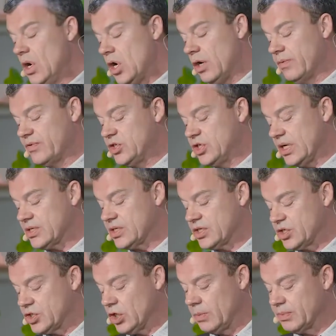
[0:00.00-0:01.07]
of
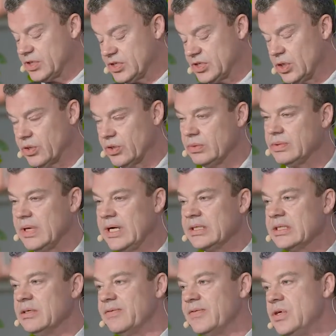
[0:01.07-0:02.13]
just chopped sorrel and
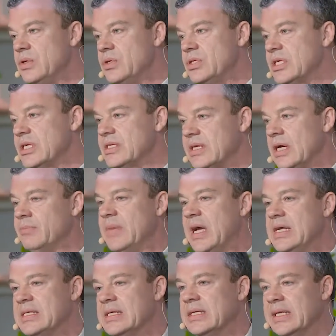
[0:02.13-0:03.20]
infused this
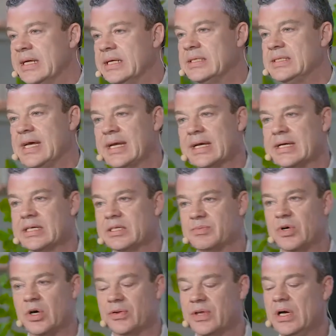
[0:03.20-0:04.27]
amazingly delicate
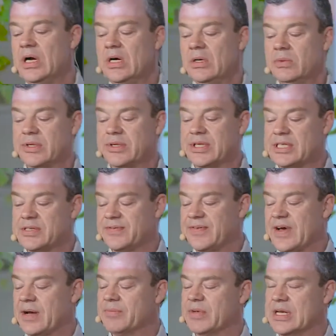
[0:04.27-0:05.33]
broth with this
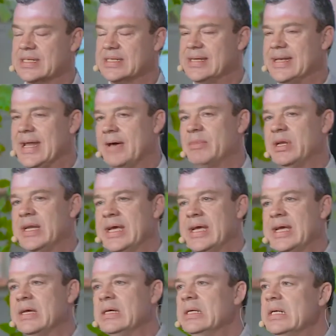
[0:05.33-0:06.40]
fabulous
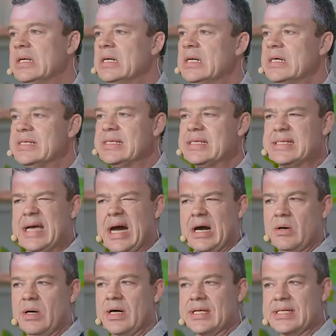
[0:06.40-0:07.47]
lemony,
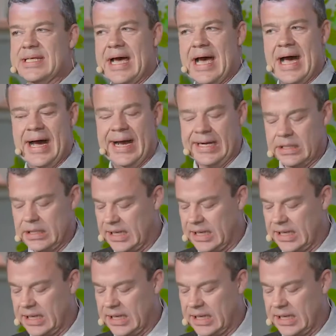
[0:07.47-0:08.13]
sour tang.